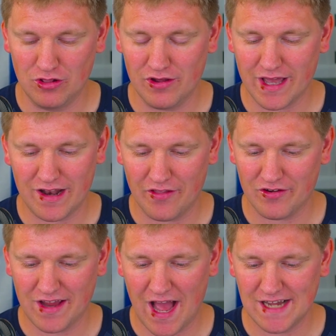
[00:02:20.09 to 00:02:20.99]
You look at
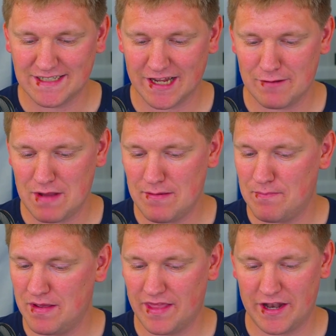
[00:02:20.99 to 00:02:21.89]
other guys that could
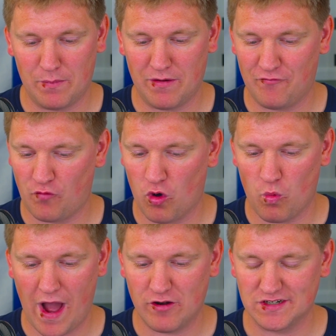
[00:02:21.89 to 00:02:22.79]
maybe be that number
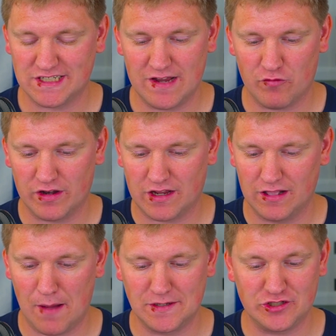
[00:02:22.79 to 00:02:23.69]
four wide receiver in
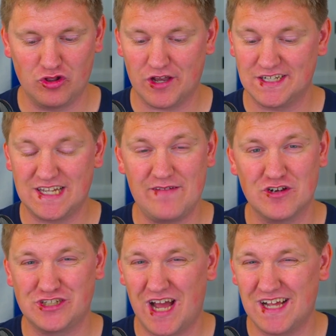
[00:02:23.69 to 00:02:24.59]
Columbus. You look at
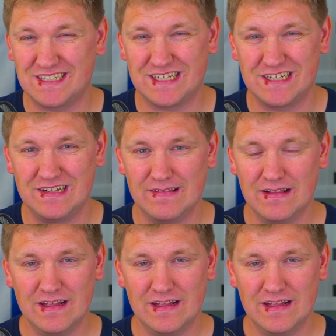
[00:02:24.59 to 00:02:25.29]
Xavier Johnson.